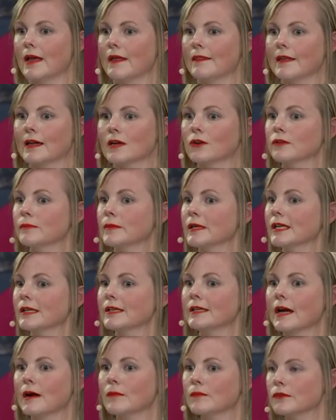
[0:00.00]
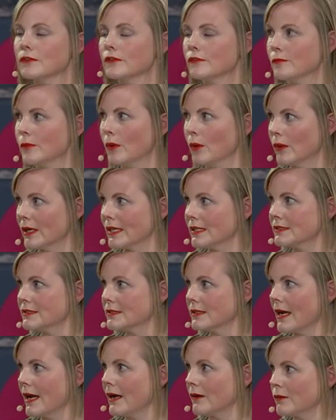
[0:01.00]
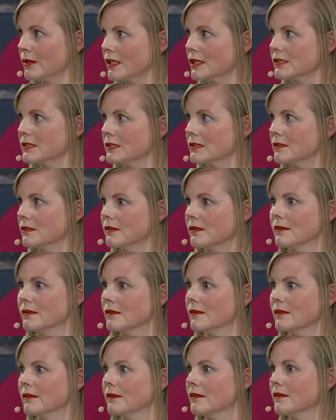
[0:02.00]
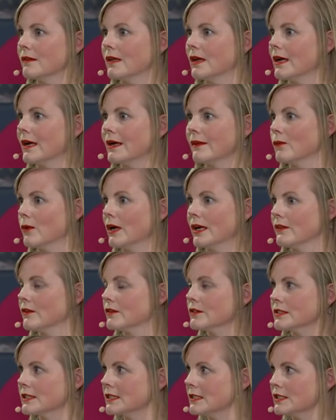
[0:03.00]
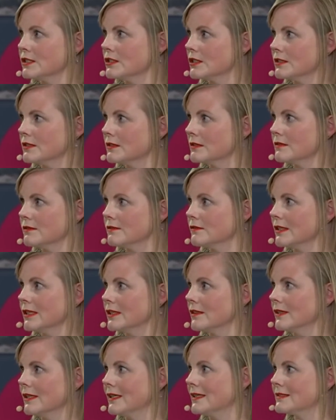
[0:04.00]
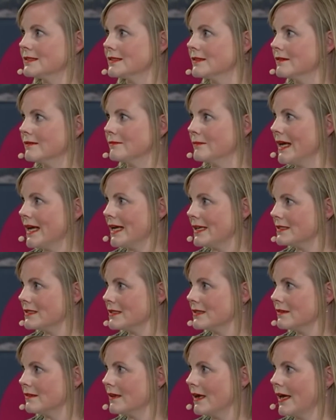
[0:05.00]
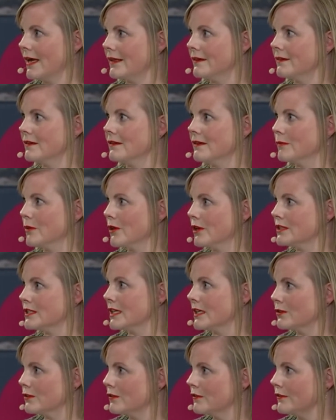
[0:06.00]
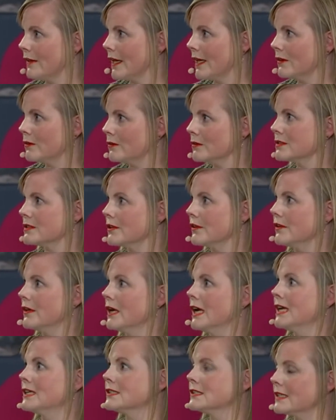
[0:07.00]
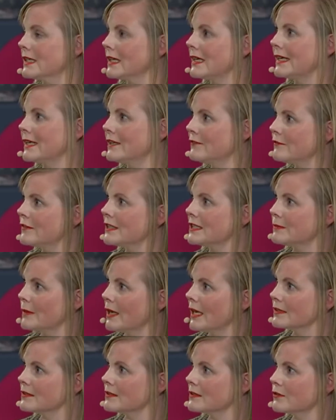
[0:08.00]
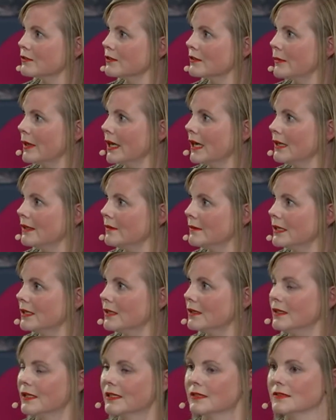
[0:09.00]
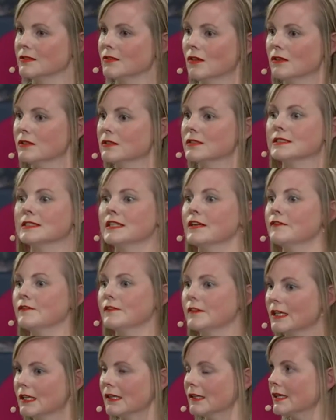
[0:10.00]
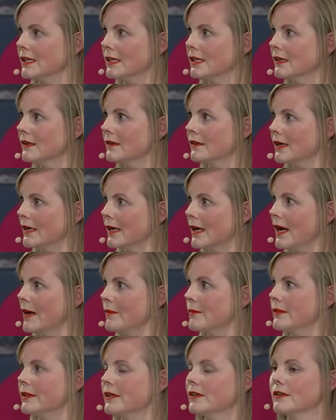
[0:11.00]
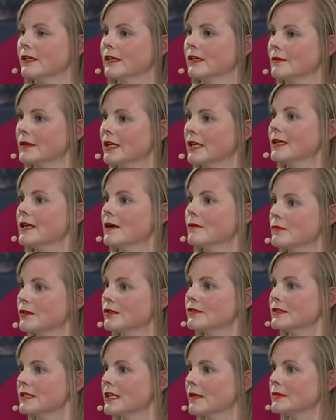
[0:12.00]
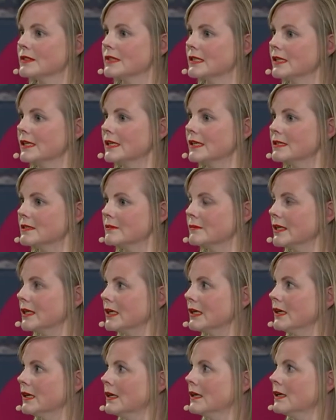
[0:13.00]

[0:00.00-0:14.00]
There could be a number of points at which one of those conditions isn't met and the project could fail. So if this passes through the Parliament, it's not definitely going to happen. There are going to be a number of steps that need to be